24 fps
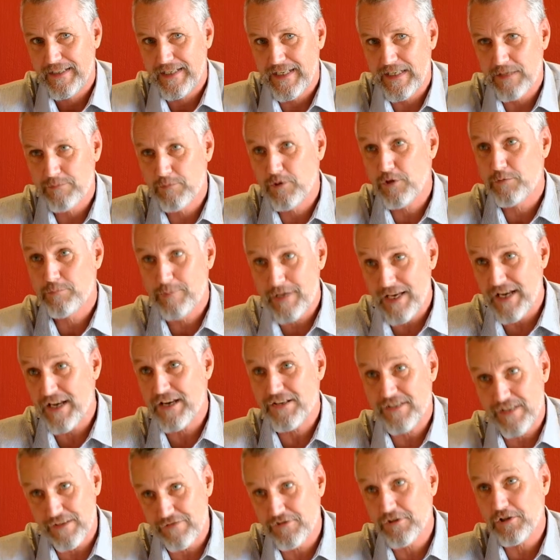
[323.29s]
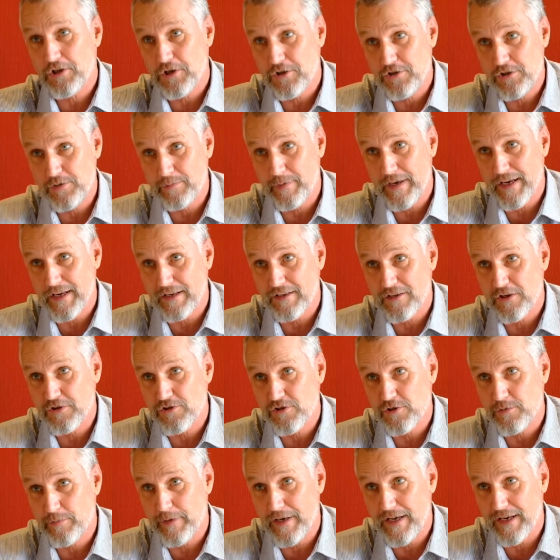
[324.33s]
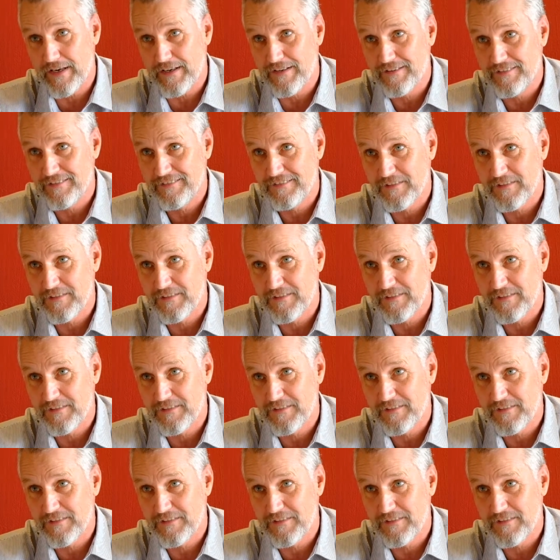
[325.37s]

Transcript: is because BASF still owns the bag.